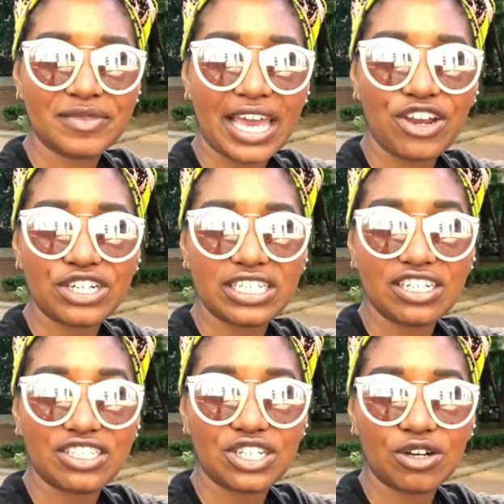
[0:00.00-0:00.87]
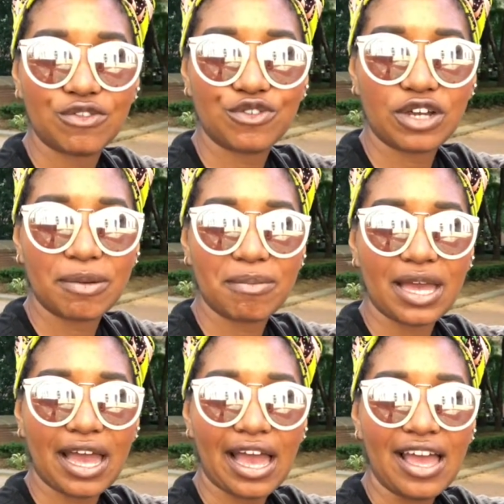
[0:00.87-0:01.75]
heritage. So from
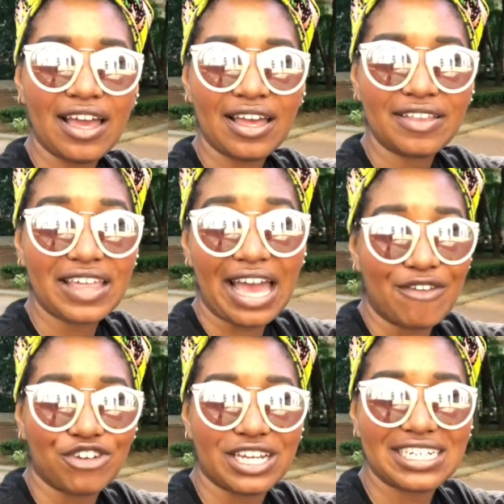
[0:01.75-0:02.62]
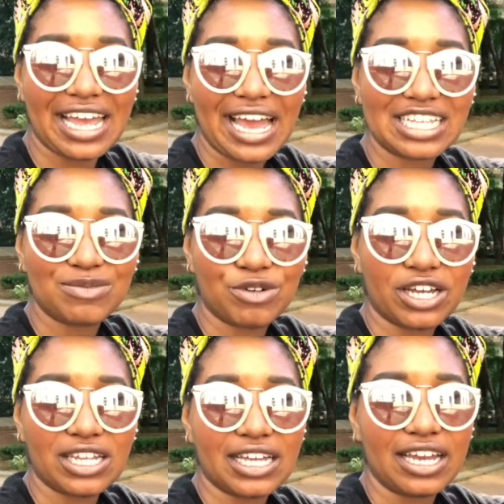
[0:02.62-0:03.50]
the African
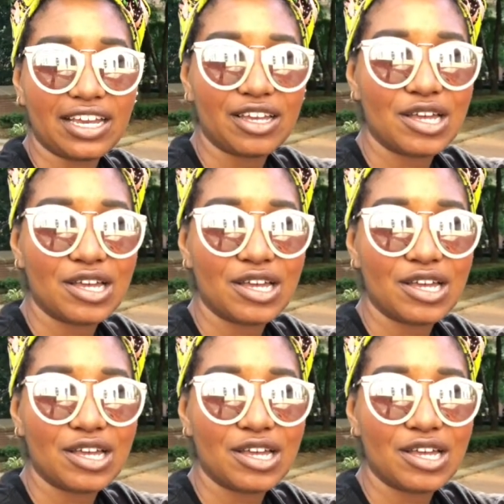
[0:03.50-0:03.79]
diaspora, like,